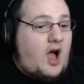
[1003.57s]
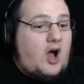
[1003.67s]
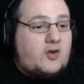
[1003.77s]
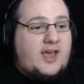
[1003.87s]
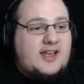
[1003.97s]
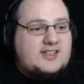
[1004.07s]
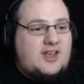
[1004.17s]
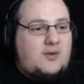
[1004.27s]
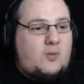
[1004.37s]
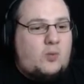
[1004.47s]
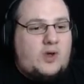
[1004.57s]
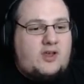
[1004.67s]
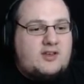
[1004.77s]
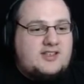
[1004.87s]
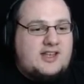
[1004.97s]
Okay, so we're
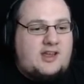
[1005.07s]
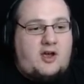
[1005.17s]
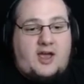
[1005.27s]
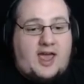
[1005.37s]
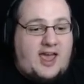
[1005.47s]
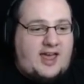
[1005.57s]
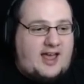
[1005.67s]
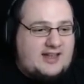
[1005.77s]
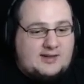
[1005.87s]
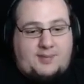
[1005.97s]
using her hair as a